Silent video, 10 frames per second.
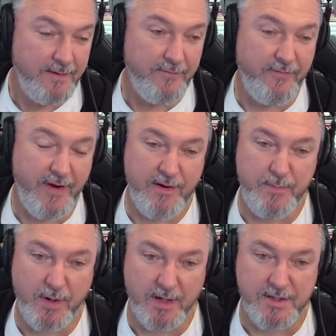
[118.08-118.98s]
Very
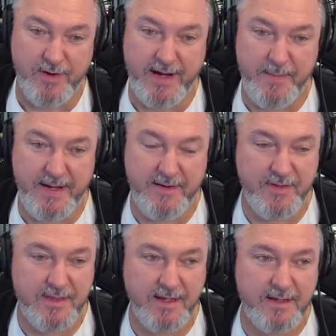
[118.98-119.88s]
bullish, right? I mean, if
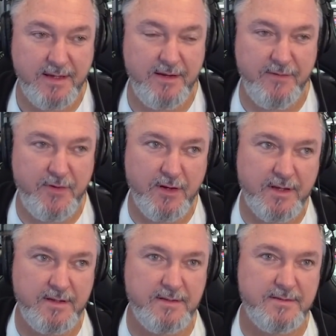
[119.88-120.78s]
you
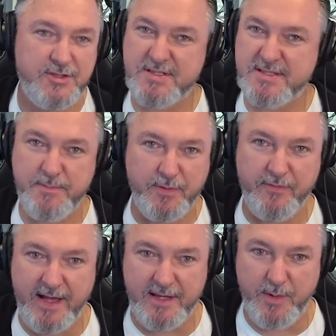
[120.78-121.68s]
look at just simple
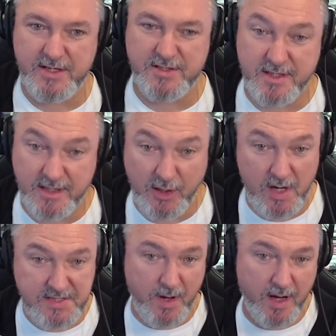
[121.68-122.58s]
valuations in the
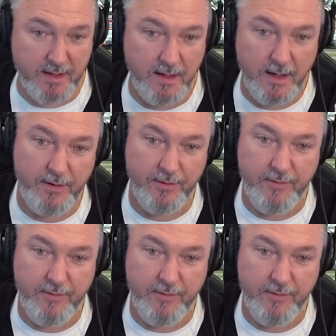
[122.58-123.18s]
US market alone,